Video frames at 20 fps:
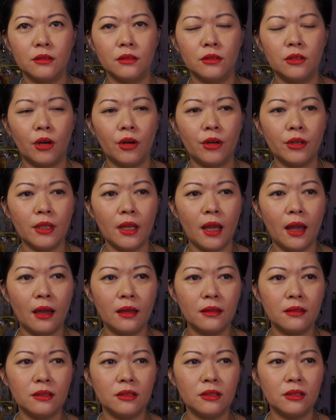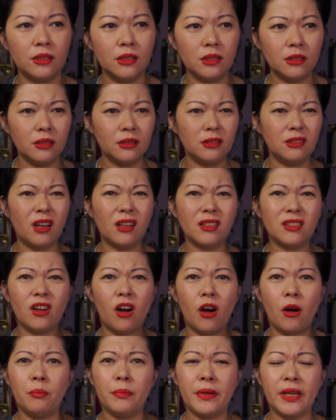don't
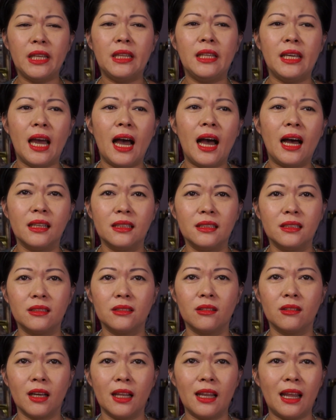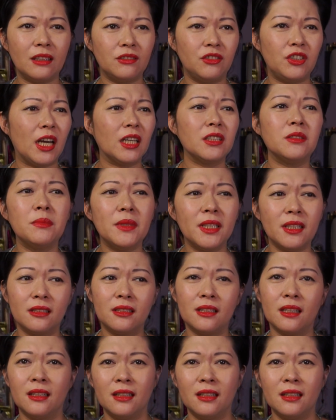copy the others. Okay, like jasmine,